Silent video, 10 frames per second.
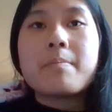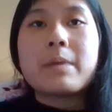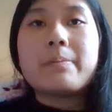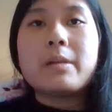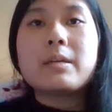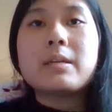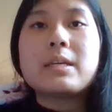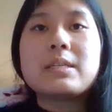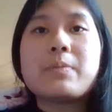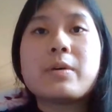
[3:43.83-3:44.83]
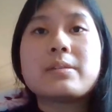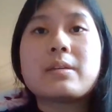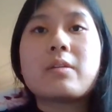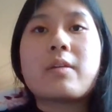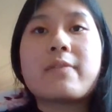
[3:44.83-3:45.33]
By plotting these points
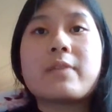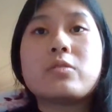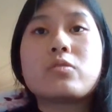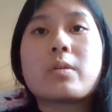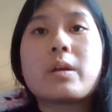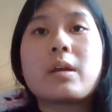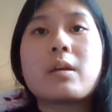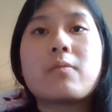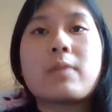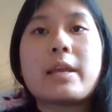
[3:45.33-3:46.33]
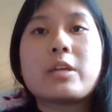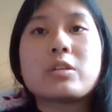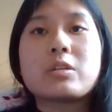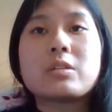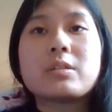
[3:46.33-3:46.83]
on a graph and drawing
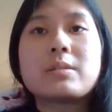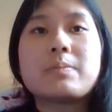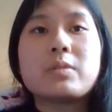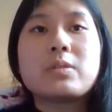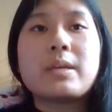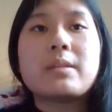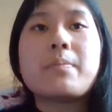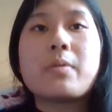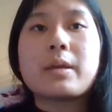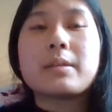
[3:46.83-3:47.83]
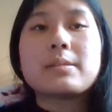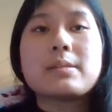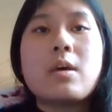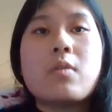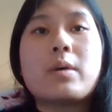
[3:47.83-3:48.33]
relations between the
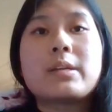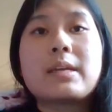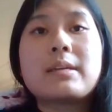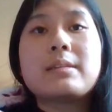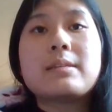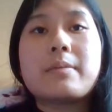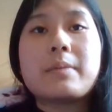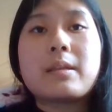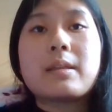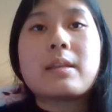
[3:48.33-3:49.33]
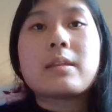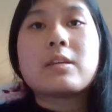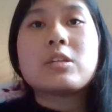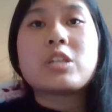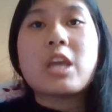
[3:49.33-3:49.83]
points, one can determine
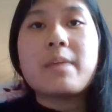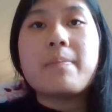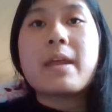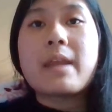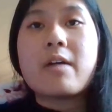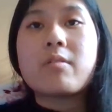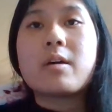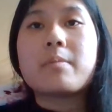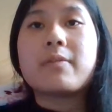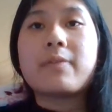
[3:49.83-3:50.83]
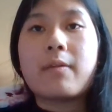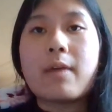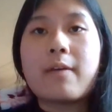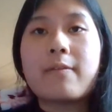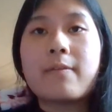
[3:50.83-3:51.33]
the shape and outcome of the
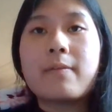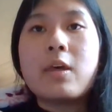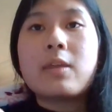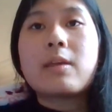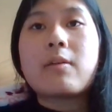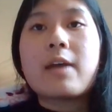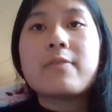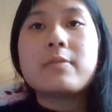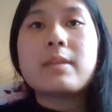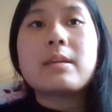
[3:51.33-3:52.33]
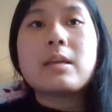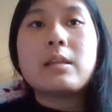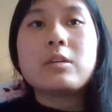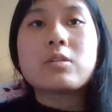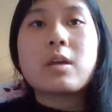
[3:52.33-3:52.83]
graph. The graph will then
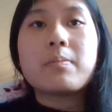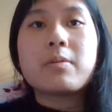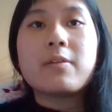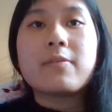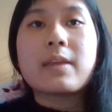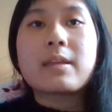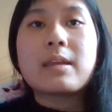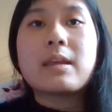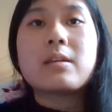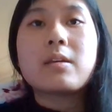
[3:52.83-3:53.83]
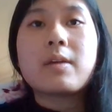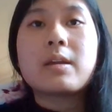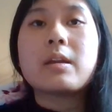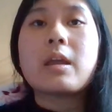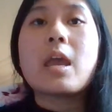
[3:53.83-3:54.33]
illustrate proof that the
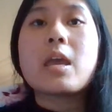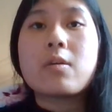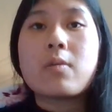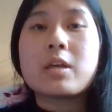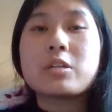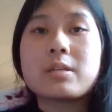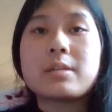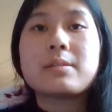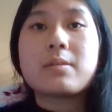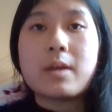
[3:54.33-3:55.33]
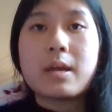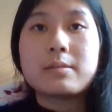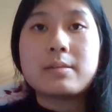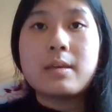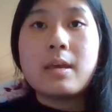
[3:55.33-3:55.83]
integrated equation is
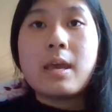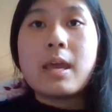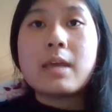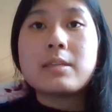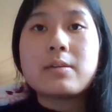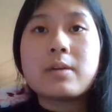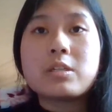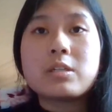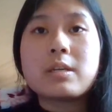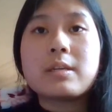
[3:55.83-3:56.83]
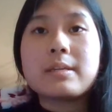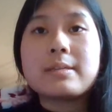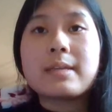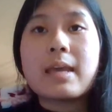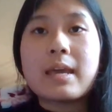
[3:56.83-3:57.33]
correct. Integration in
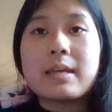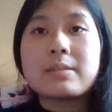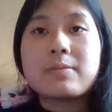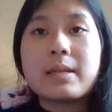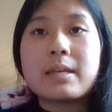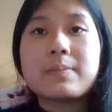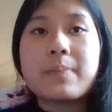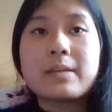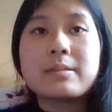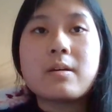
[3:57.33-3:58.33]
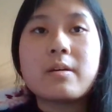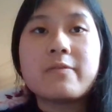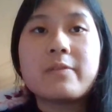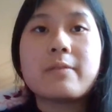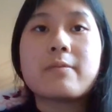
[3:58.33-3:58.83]
this case relates back to
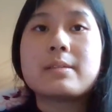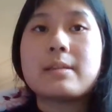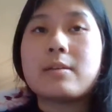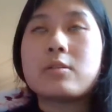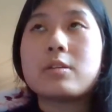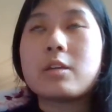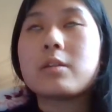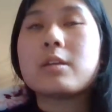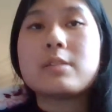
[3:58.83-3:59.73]
conflict resolution in